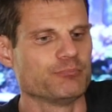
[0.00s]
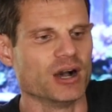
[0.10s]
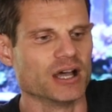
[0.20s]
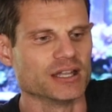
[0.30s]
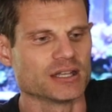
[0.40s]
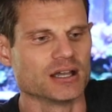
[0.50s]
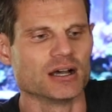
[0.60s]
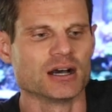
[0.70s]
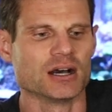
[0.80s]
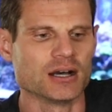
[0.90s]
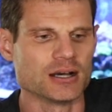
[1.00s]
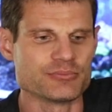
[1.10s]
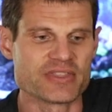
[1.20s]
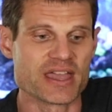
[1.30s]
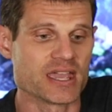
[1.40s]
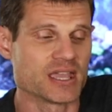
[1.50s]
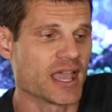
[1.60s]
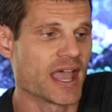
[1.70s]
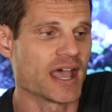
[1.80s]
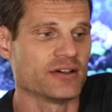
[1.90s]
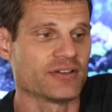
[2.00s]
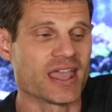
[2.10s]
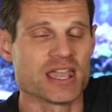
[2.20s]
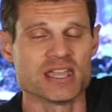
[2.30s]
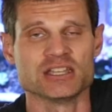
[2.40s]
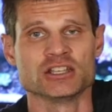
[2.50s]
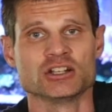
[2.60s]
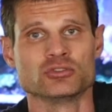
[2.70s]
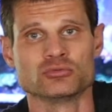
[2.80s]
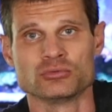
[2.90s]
but they have a